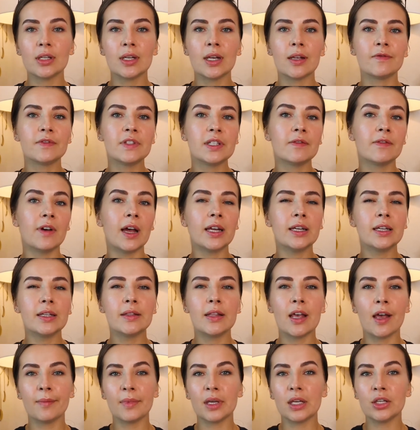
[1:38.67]
and I've
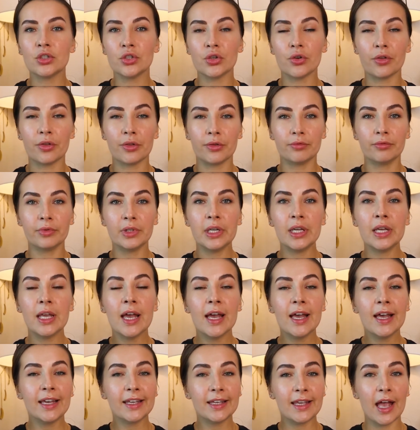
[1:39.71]
divided them into three
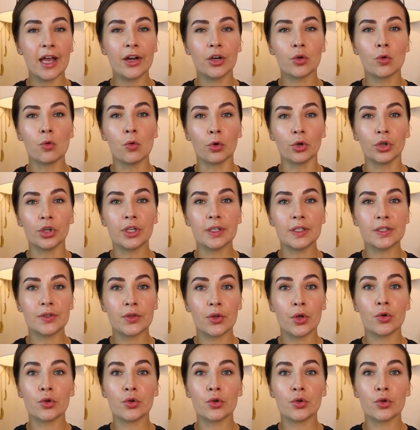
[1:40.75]
categories.